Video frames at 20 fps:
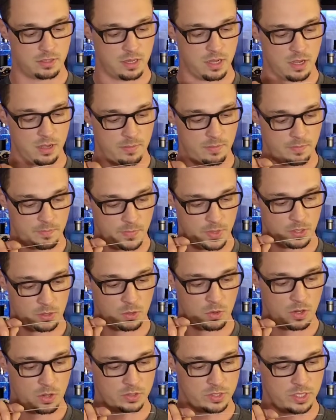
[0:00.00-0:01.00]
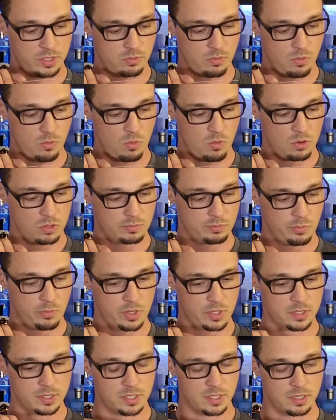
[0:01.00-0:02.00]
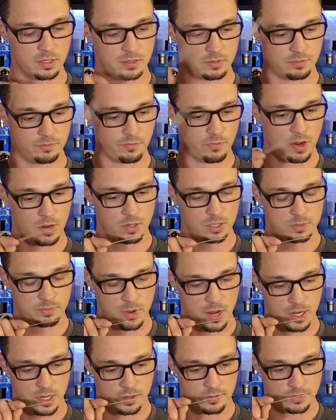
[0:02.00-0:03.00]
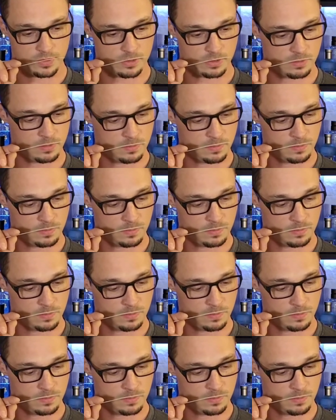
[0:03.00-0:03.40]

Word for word: um, the loyalty rewards points that FragranceBuy gives you